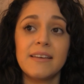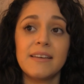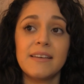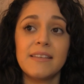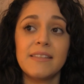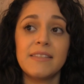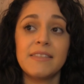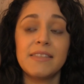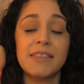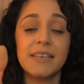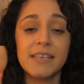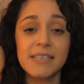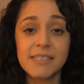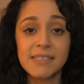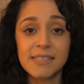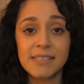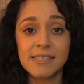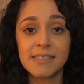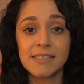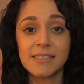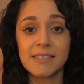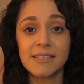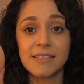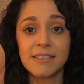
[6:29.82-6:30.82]

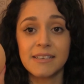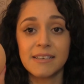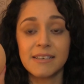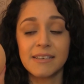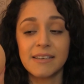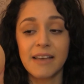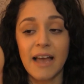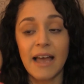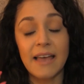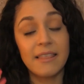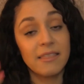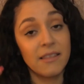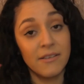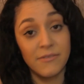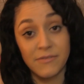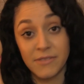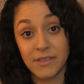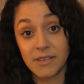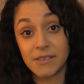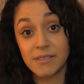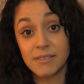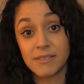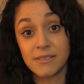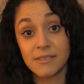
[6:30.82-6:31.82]
This, I love
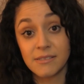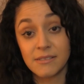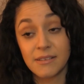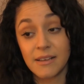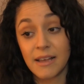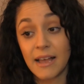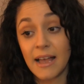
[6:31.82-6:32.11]
this.